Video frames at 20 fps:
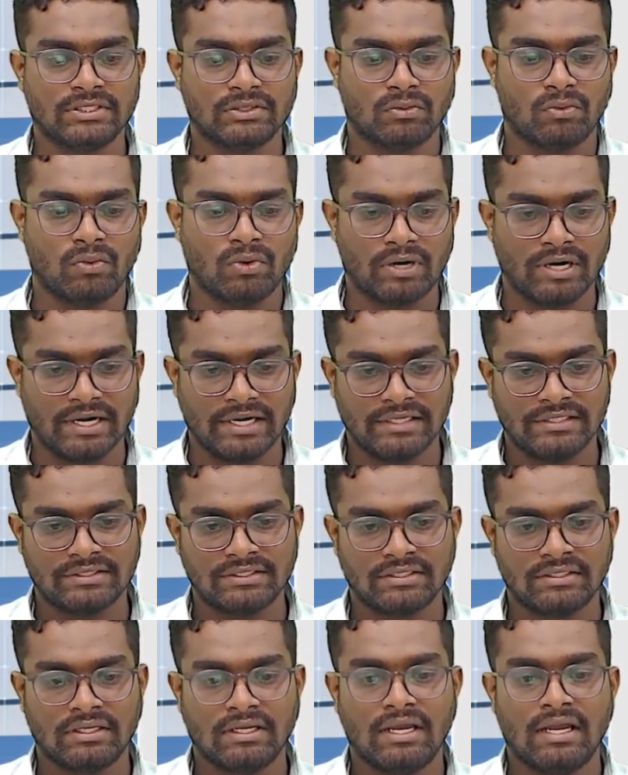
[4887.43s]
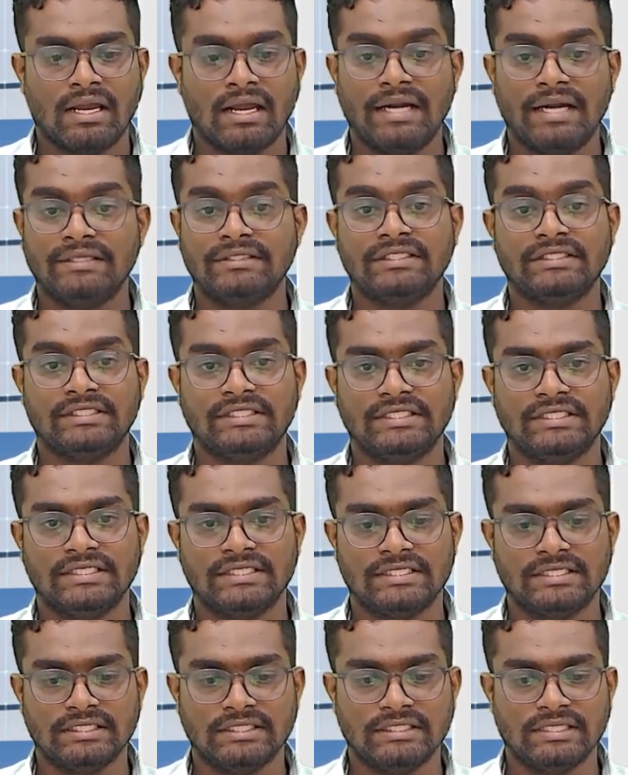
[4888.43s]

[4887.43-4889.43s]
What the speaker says: overheads and the GST.